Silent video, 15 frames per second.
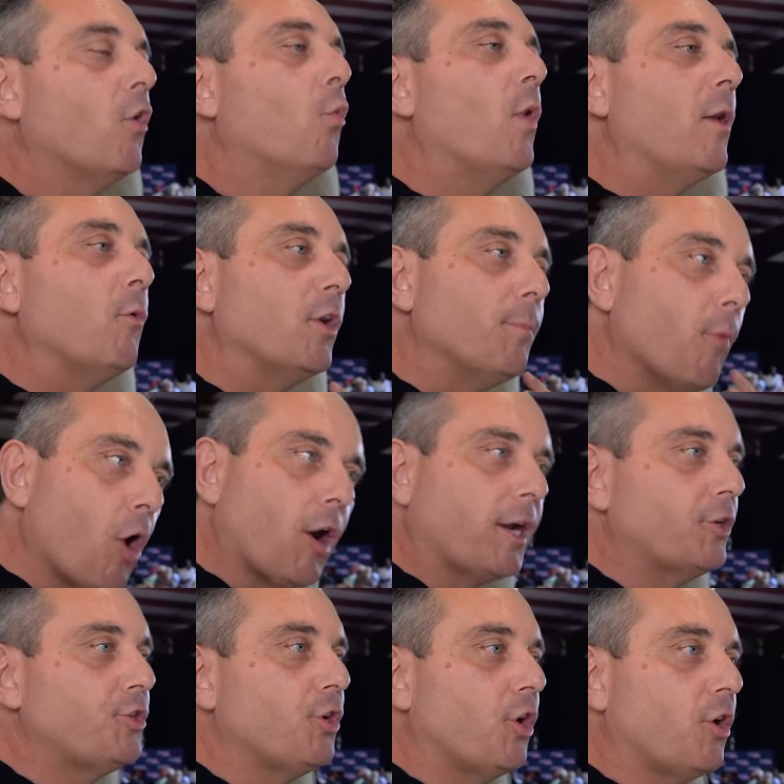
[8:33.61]
We would
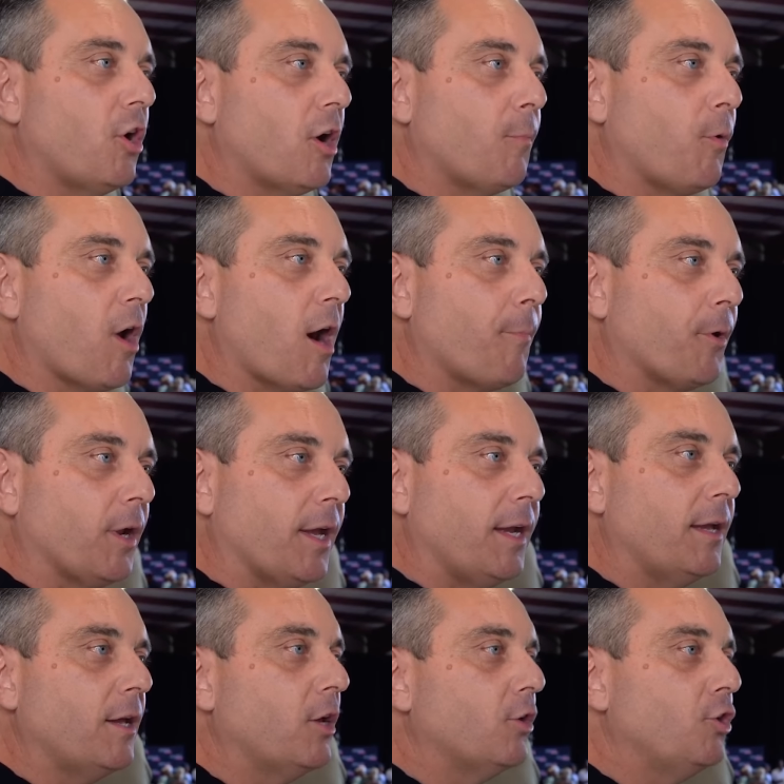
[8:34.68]
market your car properly,
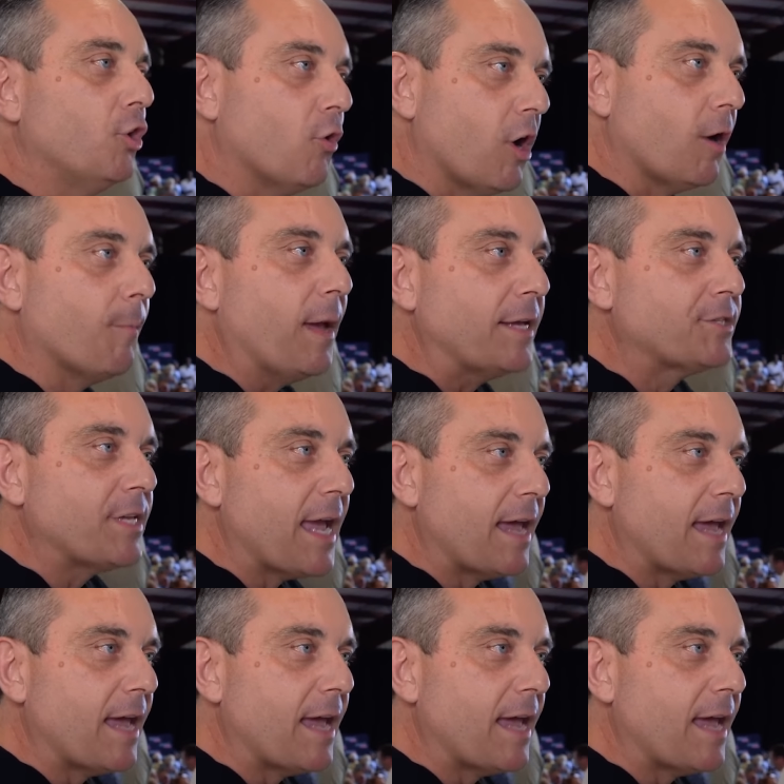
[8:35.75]
do our best to